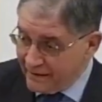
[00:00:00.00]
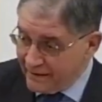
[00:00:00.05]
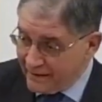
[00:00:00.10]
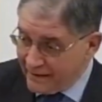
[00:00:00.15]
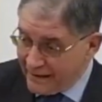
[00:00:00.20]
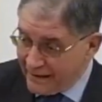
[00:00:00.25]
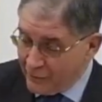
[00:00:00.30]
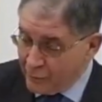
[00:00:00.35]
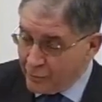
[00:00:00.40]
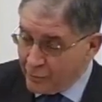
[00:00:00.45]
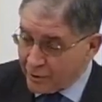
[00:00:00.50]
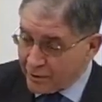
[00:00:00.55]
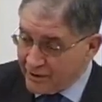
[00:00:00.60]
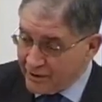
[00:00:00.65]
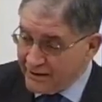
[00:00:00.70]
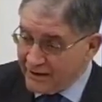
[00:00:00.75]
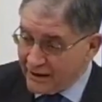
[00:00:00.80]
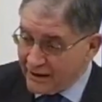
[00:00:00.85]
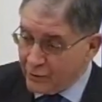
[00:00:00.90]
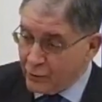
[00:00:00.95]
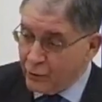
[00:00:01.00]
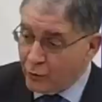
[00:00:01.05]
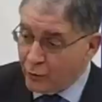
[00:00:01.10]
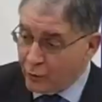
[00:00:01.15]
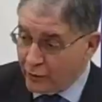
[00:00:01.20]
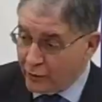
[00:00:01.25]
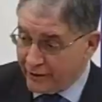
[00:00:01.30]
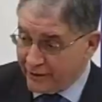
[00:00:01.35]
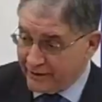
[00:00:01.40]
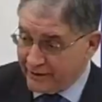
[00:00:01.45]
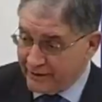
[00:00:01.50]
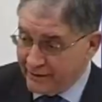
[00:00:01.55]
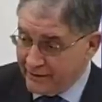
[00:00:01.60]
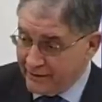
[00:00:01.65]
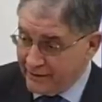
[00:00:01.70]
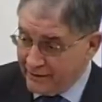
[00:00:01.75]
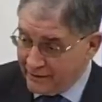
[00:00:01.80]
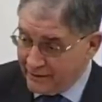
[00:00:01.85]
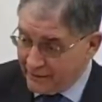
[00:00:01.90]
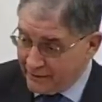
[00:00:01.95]
uh, Augustinian core
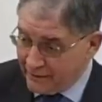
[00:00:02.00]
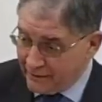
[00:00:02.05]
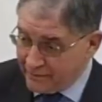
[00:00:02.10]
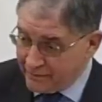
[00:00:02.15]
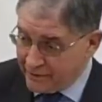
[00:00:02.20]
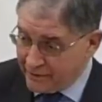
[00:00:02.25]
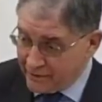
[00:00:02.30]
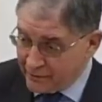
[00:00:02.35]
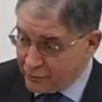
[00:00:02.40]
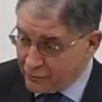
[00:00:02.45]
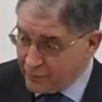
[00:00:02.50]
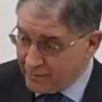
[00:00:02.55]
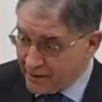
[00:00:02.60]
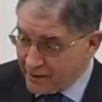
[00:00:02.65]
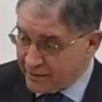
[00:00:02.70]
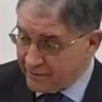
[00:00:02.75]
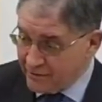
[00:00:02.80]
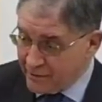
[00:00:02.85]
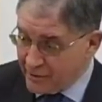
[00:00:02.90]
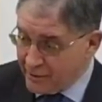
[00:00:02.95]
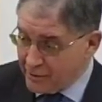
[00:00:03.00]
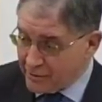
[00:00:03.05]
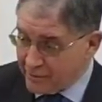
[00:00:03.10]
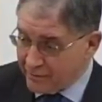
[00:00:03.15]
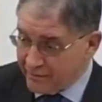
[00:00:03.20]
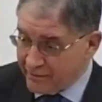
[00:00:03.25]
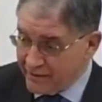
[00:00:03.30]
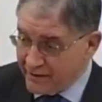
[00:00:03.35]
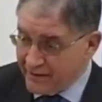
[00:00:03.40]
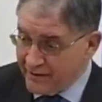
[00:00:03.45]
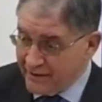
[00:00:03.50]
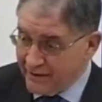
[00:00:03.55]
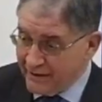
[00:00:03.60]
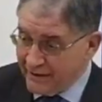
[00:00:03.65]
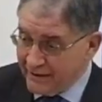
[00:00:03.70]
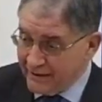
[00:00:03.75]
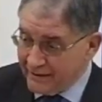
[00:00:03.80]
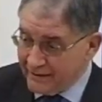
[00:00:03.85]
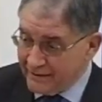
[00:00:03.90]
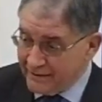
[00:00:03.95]
of St. Thomas' philosophy
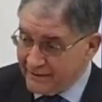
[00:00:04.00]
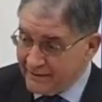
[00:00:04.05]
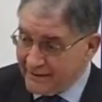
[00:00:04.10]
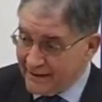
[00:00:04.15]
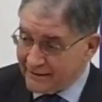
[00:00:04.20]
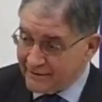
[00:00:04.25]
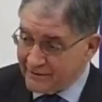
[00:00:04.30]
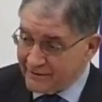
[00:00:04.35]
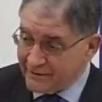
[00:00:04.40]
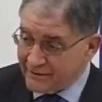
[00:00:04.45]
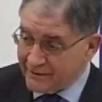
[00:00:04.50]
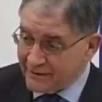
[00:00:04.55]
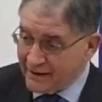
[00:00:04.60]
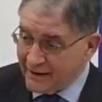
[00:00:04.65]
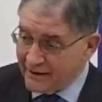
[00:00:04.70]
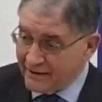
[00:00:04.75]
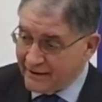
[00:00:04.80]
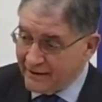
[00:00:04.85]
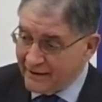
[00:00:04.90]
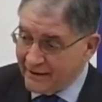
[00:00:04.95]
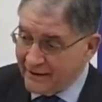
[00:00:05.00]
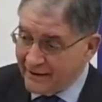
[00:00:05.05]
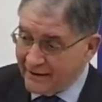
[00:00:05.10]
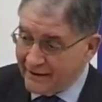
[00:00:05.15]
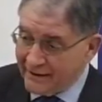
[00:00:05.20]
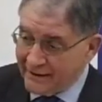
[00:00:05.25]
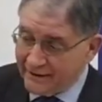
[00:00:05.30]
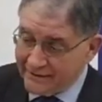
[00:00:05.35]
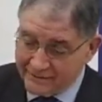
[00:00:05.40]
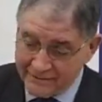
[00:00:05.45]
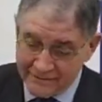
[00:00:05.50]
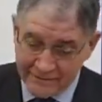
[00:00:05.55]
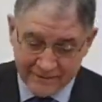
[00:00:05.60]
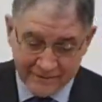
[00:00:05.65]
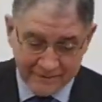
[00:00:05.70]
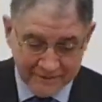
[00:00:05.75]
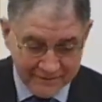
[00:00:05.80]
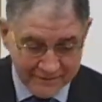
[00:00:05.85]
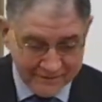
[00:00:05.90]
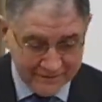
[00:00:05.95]
that uh, uh,
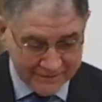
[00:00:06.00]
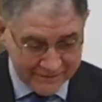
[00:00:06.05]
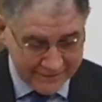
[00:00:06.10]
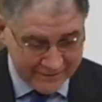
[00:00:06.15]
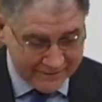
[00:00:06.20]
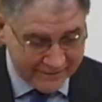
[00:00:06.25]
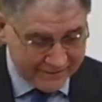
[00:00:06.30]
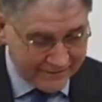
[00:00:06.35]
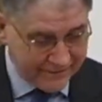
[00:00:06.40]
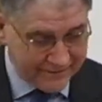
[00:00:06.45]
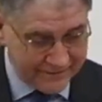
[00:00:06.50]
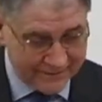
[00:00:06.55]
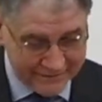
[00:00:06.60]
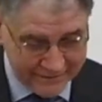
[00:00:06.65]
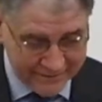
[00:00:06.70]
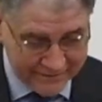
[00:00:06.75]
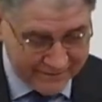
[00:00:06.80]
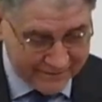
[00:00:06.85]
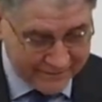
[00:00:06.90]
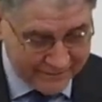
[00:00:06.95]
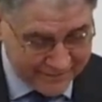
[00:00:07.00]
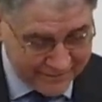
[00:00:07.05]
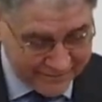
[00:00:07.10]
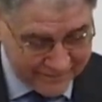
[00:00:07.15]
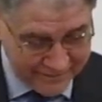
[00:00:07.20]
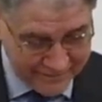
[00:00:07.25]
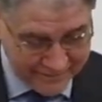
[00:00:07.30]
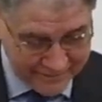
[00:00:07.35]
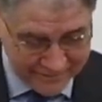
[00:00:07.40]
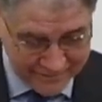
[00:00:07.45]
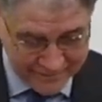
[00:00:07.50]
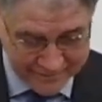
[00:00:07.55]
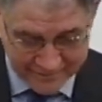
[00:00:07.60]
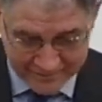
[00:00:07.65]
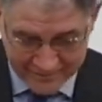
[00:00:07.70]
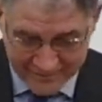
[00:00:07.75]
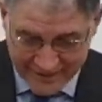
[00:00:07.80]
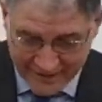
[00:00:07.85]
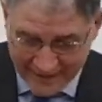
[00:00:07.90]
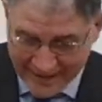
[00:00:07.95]
um,
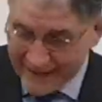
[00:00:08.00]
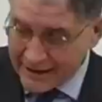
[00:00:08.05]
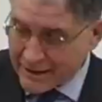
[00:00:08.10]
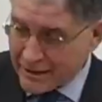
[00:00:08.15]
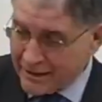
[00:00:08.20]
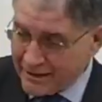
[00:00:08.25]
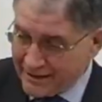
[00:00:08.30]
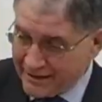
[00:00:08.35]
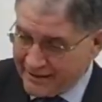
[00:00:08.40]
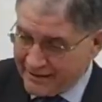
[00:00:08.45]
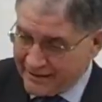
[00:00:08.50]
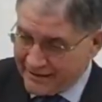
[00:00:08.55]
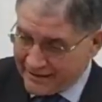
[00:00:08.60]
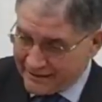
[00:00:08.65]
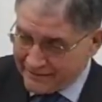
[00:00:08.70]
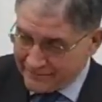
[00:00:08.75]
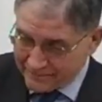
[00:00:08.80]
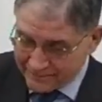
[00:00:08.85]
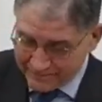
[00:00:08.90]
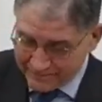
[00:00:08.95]
Ratzinger,